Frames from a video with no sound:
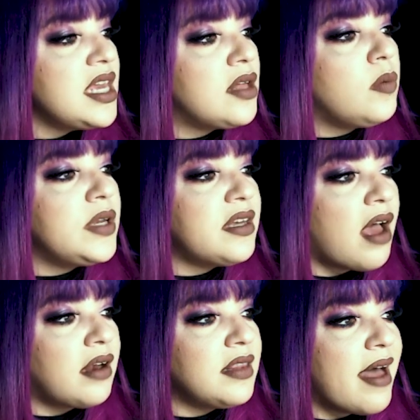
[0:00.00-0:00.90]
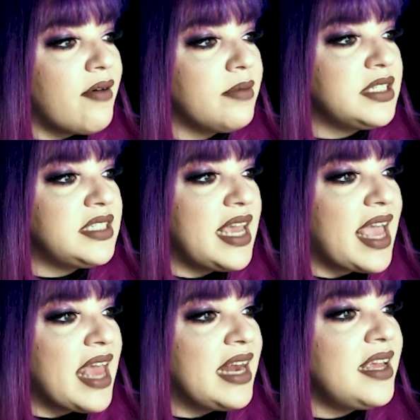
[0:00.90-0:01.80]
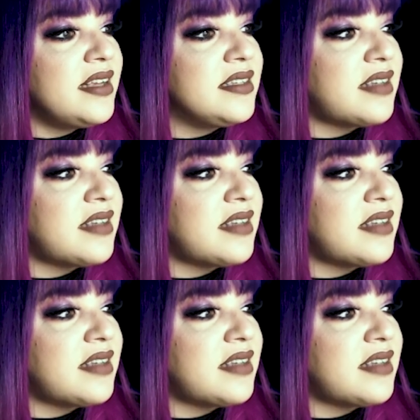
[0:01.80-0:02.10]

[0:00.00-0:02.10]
Hinkle would not allow him to take any